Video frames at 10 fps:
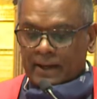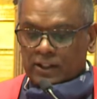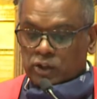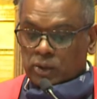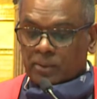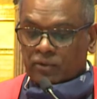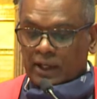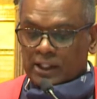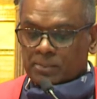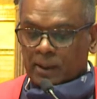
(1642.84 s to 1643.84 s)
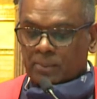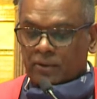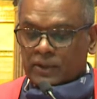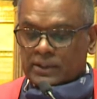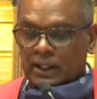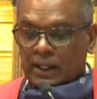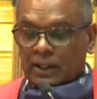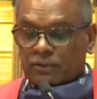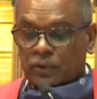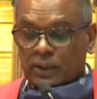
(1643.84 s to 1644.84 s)
and supervised by Professor
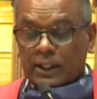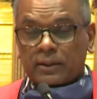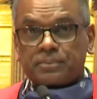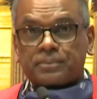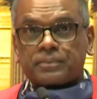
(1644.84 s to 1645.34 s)
A. Fuller